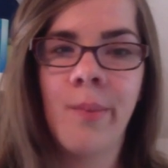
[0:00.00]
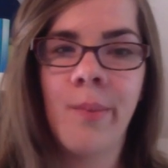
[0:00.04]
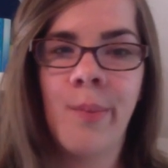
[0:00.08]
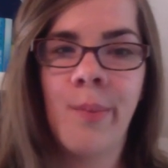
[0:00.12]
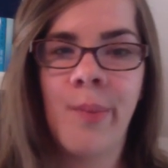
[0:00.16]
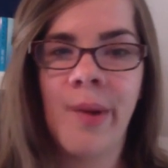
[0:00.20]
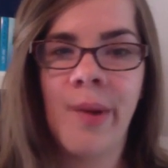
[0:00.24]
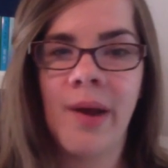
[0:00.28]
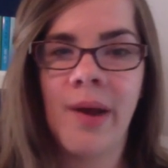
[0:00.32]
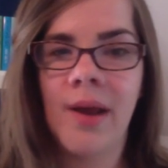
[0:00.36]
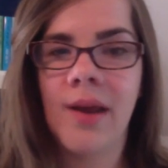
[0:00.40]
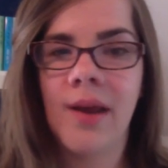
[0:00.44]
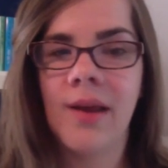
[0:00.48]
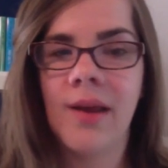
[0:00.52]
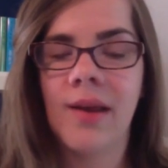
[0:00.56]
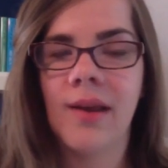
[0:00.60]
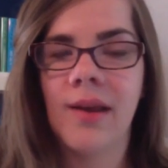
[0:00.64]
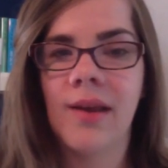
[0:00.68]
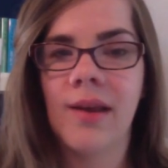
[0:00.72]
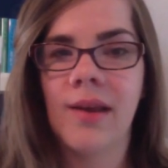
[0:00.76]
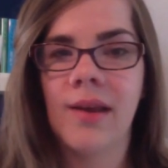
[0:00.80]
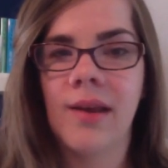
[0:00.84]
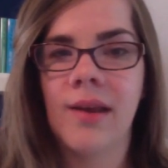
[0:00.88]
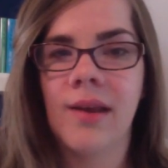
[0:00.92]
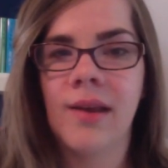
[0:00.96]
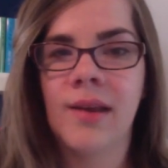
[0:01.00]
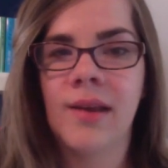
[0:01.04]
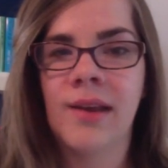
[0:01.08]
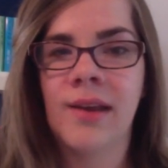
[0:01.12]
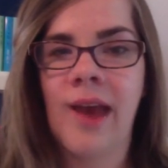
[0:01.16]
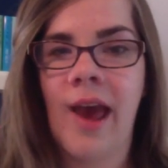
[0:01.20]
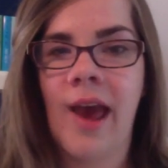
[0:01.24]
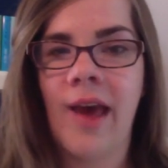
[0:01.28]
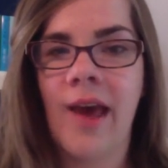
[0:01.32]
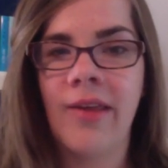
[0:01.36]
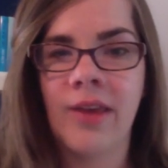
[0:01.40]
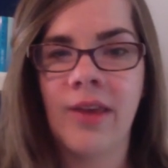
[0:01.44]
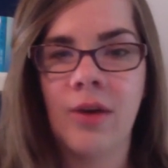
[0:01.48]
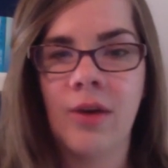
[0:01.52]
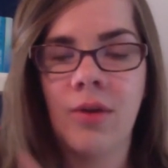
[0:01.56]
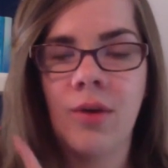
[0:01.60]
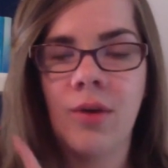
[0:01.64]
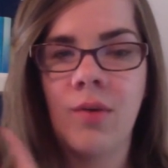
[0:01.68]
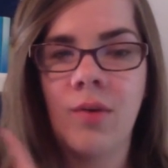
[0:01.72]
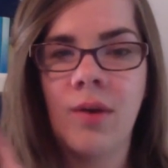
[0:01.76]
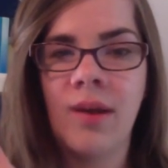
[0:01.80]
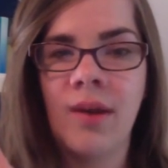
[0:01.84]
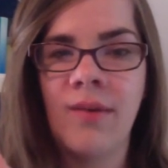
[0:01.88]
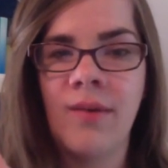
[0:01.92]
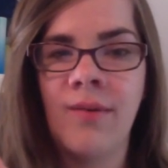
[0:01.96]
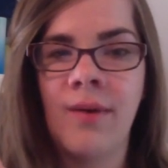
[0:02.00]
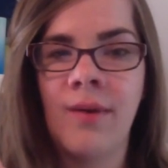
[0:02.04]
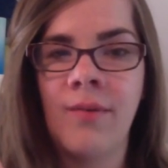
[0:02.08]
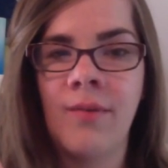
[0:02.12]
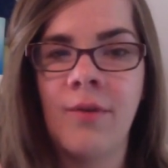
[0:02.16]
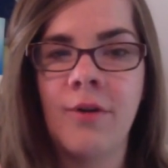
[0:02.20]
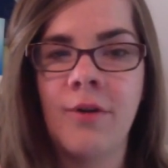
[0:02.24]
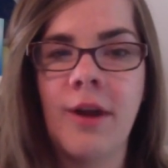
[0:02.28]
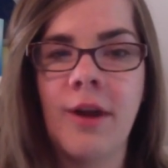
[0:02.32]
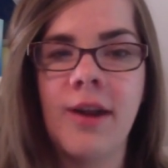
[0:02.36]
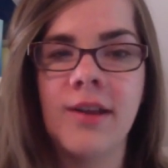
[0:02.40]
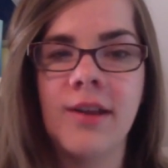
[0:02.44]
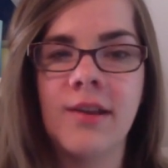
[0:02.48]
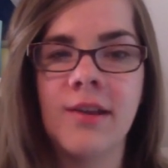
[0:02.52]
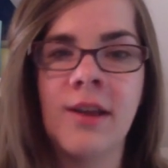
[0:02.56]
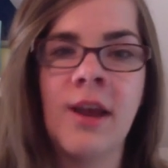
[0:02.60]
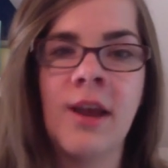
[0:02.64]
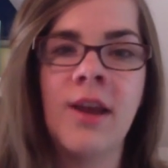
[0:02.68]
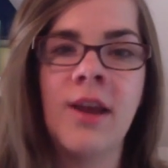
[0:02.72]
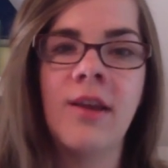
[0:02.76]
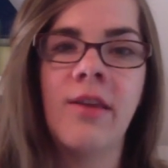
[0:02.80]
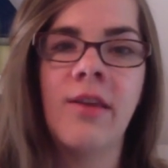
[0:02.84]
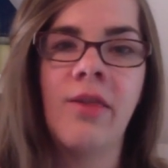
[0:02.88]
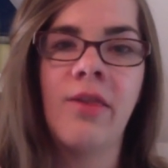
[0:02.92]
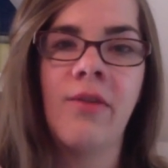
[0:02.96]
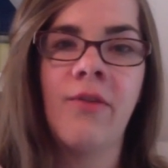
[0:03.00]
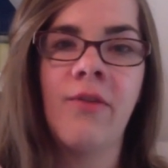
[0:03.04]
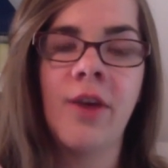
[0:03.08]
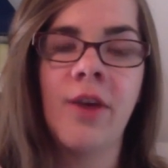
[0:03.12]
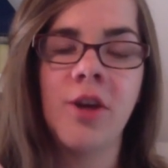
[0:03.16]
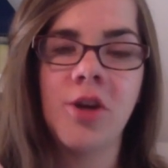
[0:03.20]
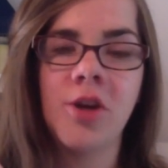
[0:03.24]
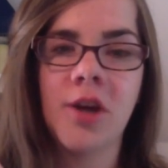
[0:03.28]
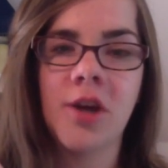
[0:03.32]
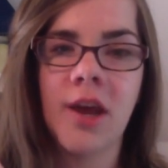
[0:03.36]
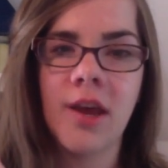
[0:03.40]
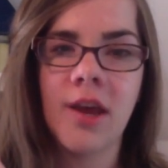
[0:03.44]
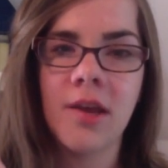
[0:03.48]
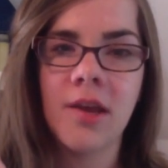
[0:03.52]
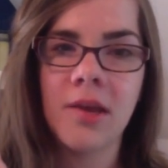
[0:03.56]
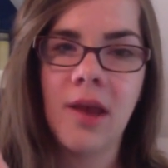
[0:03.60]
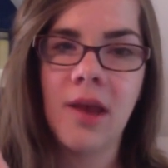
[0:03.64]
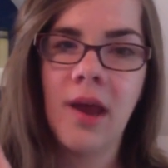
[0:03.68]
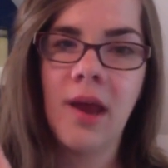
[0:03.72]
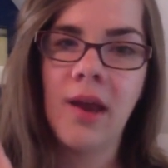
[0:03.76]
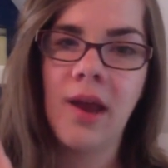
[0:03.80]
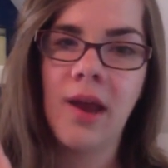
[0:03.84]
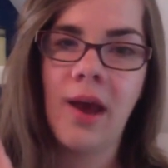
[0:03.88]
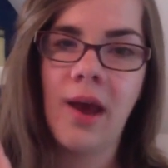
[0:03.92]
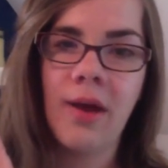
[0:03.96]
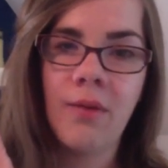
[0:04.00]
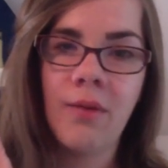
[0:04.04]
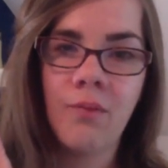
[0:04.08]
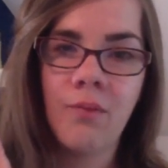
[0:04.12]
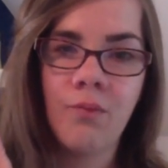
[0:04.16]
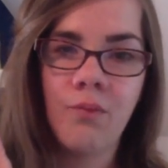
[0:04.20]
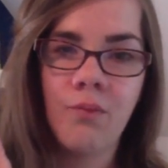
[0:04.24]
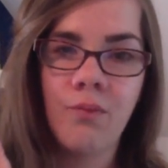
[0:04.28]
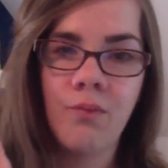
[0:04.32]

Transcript: But yeah, the only one I've ever read is Anna and the French Kiss, and I